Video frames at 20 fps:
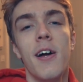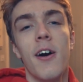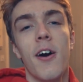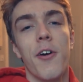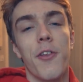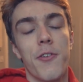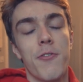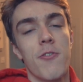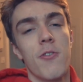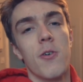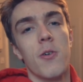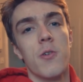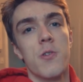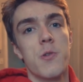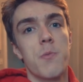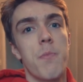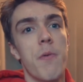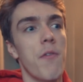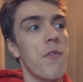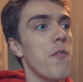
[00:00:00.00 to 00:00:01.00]
on the
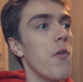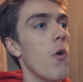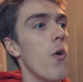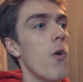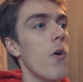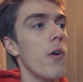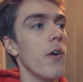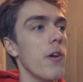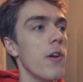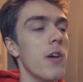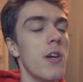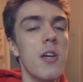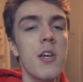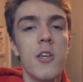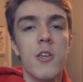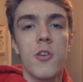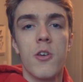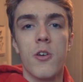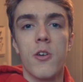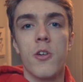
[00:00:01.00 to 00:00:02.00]
rollers before
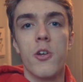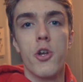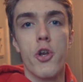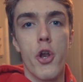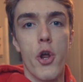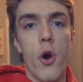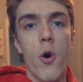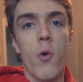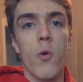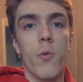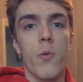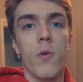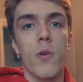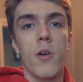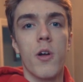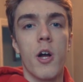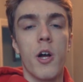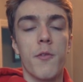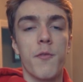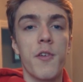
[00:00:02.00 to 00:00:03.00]
you know
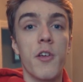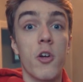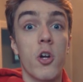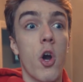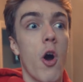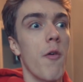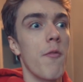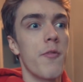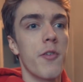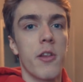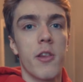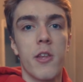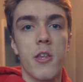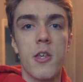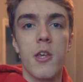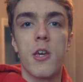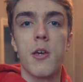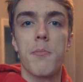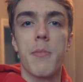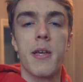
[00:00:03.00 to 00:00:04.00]
and feel confident that
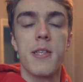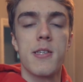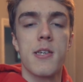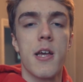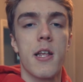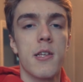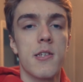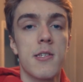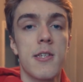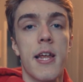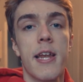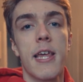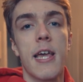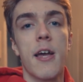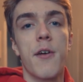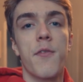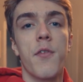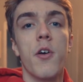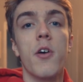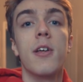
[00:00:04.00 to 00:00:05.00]
you can maintain a steady
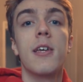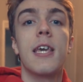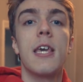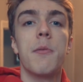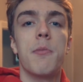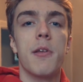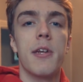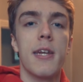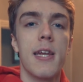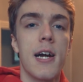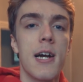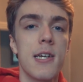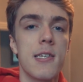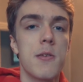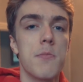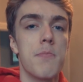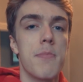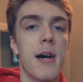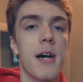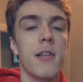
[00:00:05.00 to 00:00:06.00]
effort, keeping
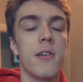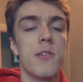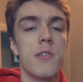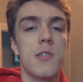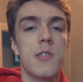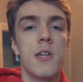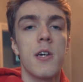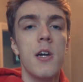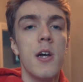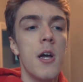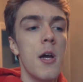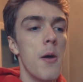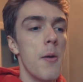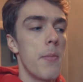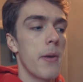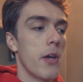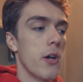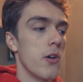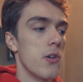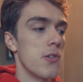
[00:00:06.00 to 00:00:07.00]
nice and balanced,
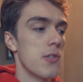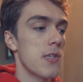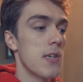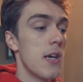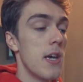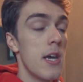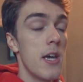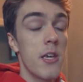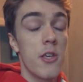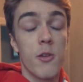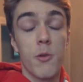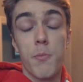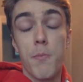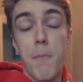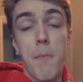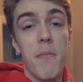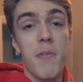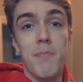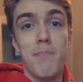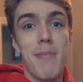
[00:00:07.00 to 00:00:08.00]
because you
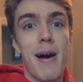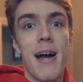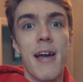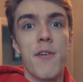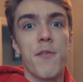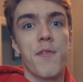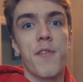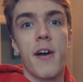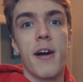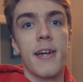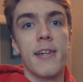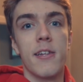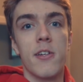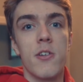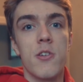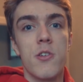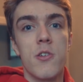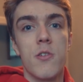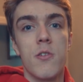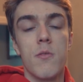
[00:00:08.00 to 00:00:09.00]
might find
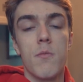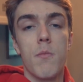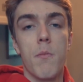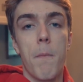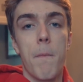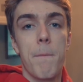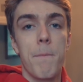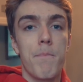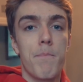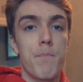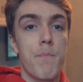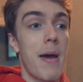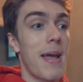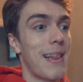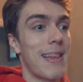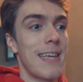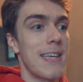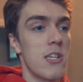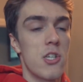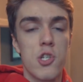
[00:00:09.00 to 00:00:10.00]
that
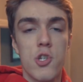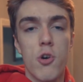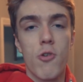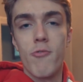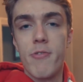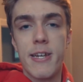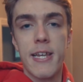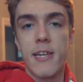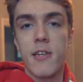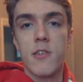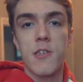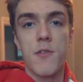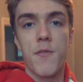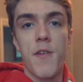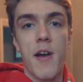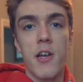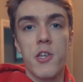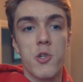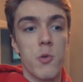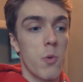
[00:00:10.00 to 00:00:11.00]
pedaling so ridiculously
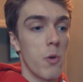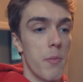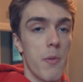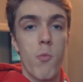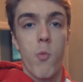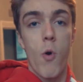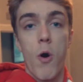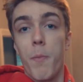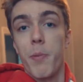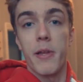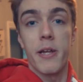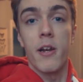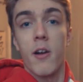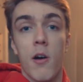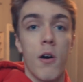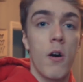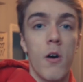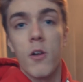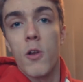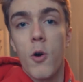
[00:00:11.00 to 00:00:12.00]
fast you will be wobbling
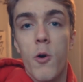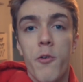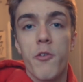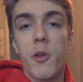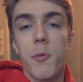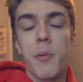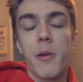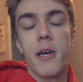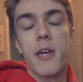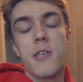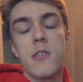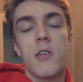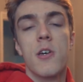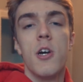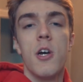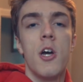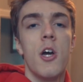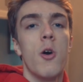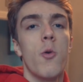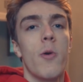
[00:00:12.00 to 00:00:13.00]
all over the place,
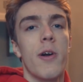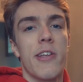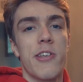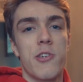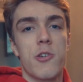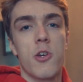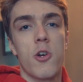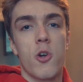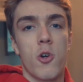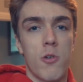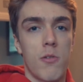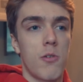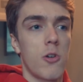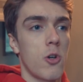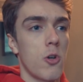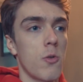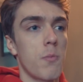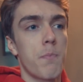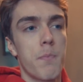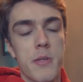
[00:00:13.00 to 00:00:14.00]
which
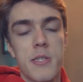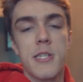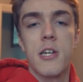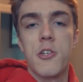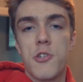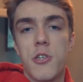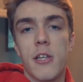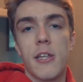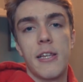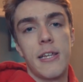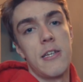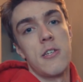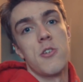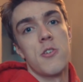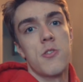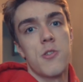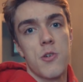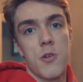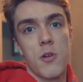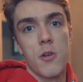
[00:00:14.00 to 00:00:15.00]
could potentially lead you
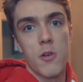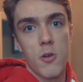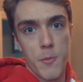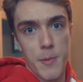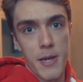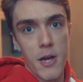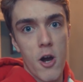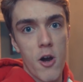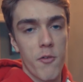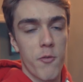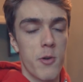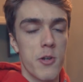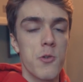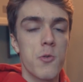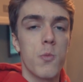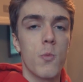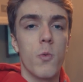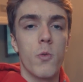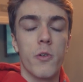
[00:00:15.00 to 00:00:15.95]
to going off, which